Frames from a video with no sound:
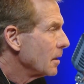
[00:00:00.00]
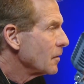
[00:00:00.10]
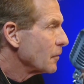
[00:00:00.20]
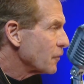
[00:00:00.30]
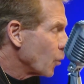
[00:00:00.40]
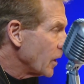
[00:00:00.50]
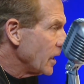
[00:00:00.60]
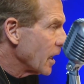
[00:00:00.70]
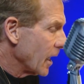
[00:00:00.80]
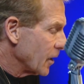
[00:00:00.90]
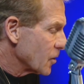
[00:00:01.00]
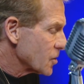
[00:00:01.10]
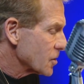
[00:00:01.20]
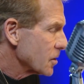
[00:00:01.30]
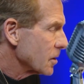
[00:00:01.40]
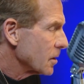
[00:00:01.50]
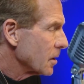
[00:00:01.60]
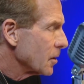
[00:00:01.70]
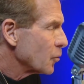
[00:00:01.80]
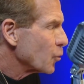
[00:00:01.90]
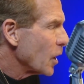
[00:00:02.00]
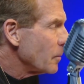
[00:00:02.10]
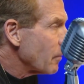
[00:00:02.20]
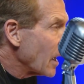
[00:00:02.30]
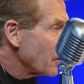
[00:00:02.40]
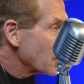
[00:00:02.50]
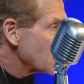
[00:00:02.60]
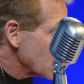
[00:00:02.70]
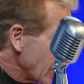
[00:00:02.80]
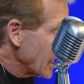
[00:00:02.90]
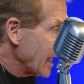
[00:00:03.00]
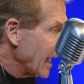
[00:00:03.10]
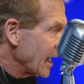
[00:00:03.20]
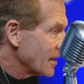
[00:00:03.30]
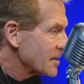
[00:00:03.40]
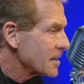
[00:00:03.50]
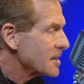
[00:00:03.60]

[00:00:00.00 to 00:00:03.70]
The 49ers, run by the Shanahans,